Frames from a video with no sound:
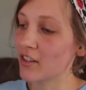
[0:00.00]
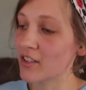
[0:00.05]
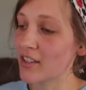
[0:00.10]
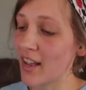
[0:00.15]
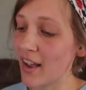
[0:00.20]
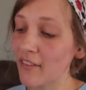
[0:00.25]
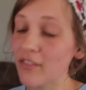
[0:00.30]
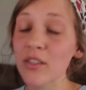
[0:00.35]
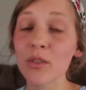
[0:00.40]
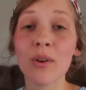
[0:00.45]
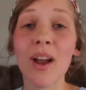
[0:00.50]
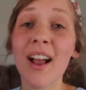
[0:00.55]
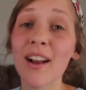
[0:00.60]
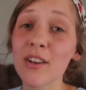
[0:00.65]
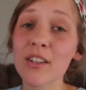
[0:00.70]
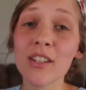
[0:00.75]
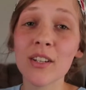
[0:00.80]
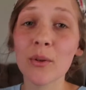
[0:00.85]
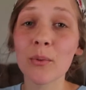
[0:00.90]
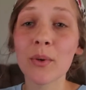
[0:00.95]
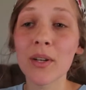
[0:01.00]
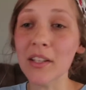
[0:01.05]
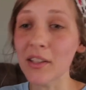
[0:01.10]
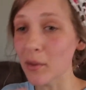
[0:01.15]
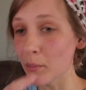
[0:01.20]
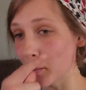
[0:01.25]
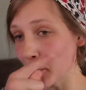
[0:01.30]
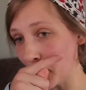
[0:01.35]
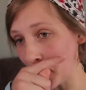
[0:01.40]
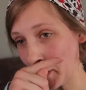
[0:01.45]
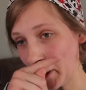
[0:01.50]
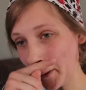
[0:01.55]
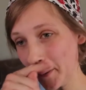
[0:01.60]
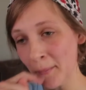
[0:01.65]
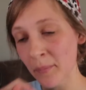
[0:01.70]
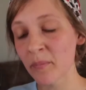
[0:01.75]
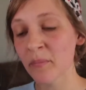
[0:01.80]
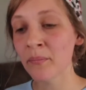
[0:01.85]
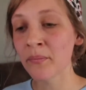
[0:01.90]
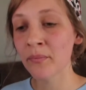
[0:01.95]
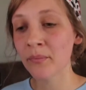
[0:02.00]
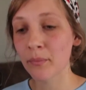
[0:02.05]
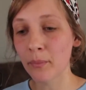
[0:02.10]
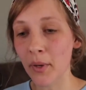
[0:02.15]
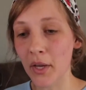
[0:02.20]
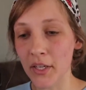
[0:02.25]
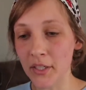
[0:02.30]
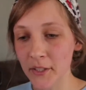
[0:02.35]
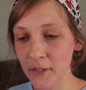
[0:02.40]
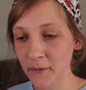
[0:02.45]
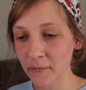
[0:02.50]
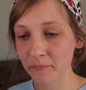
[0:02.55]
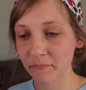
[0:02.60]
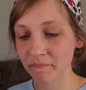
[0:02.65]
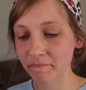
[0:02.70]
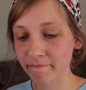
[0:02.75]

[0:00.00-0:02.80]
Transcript: I just have to actually read the book but